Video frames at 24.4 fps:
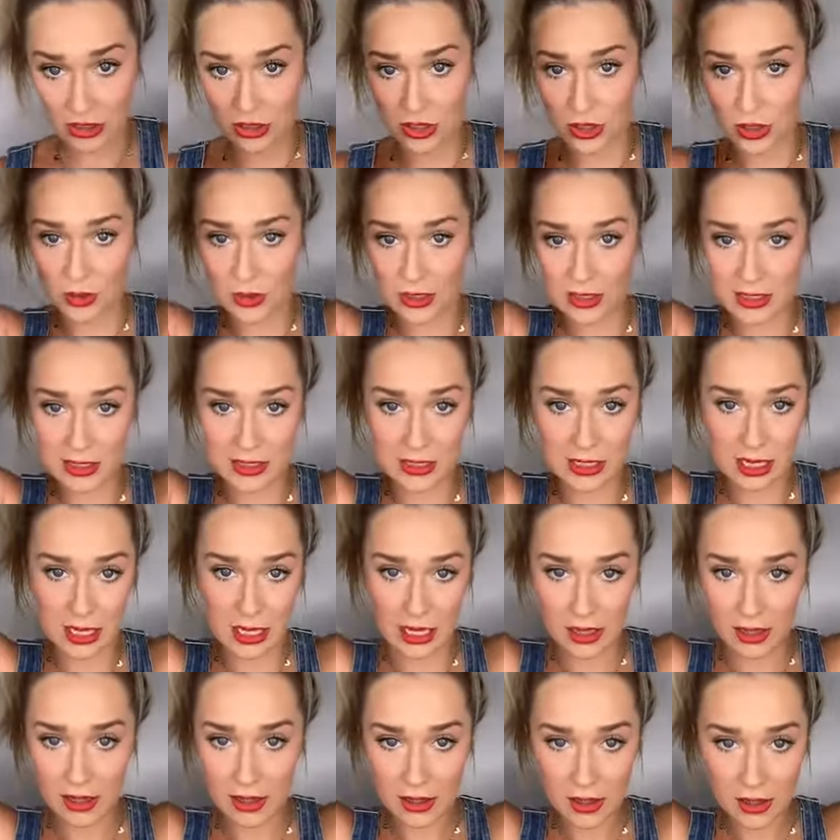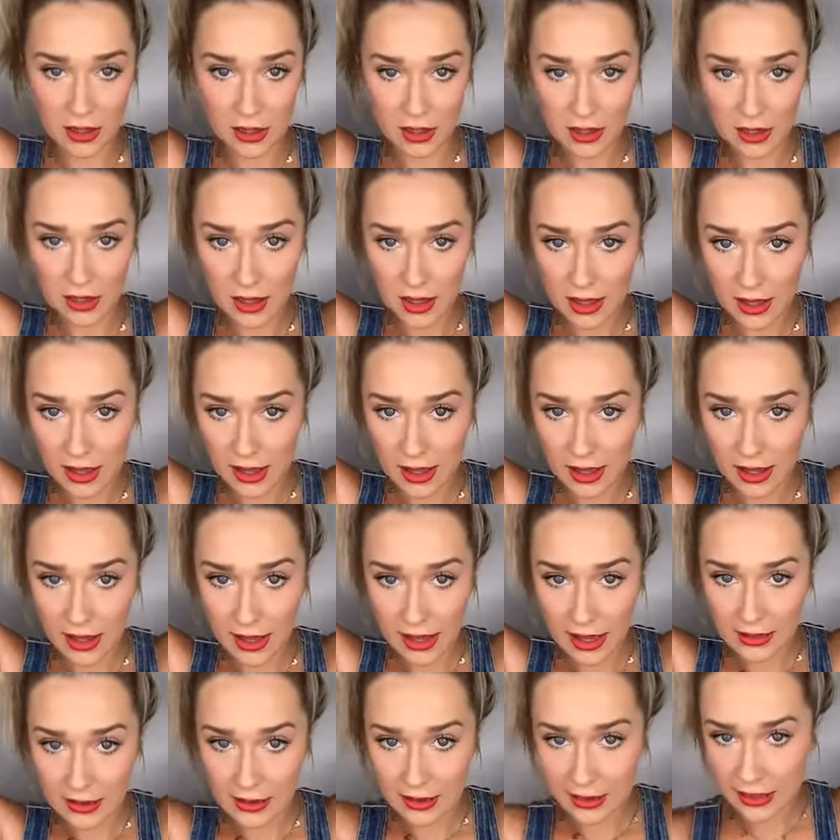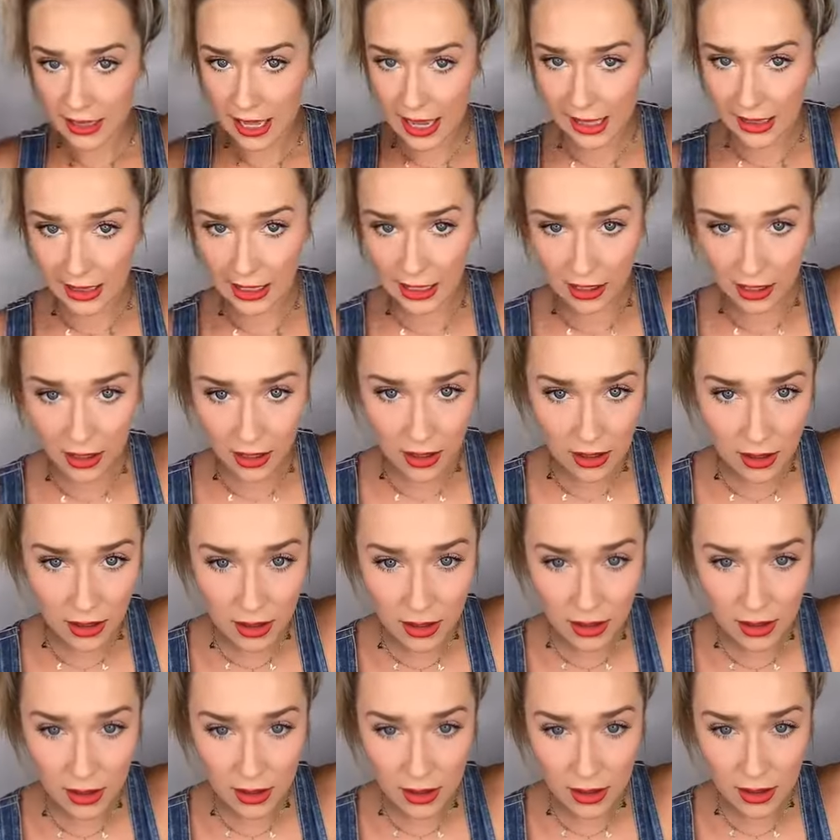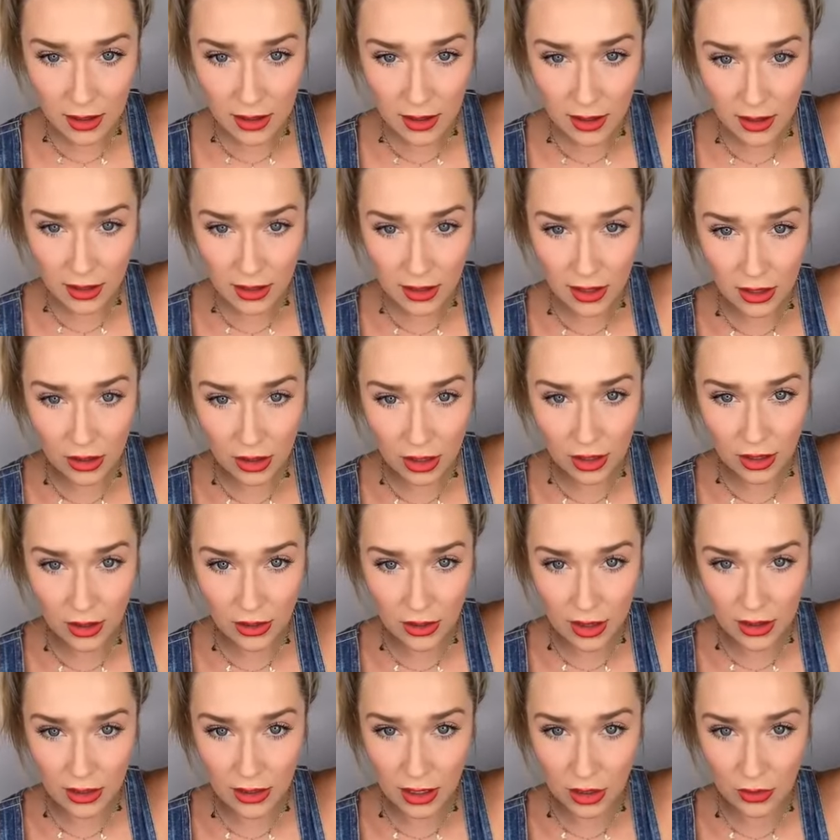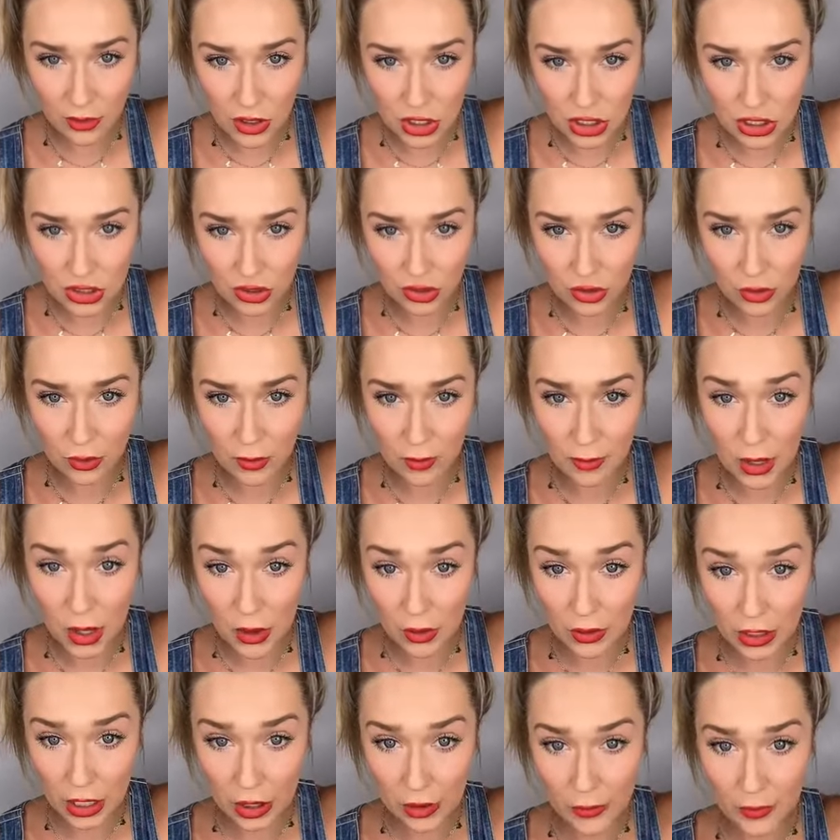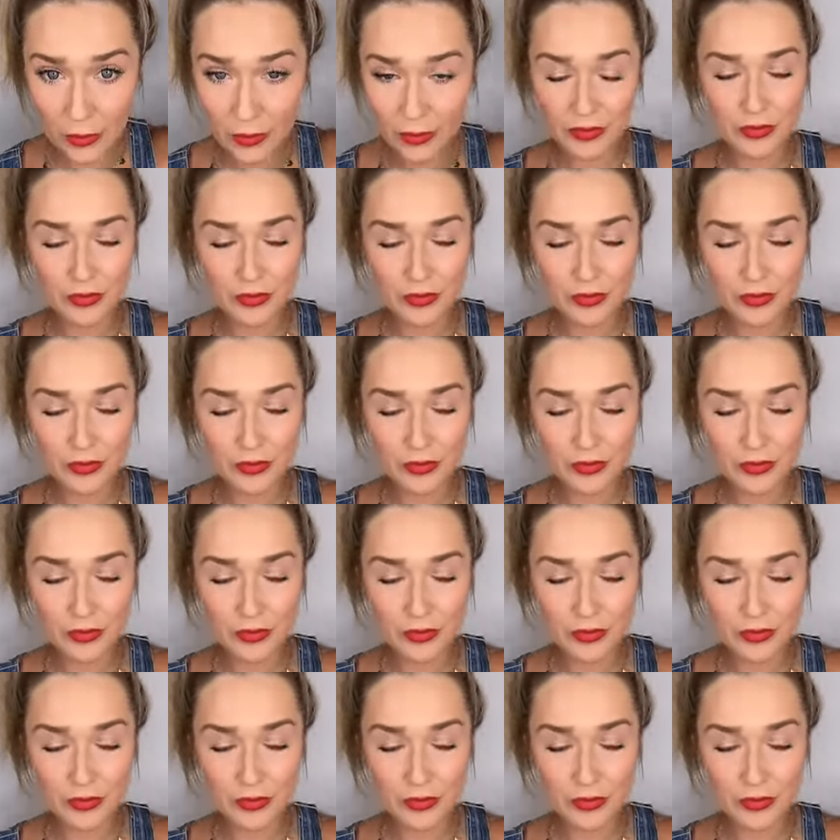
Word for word: So you can see it's slightly thinner than the original Ponyo.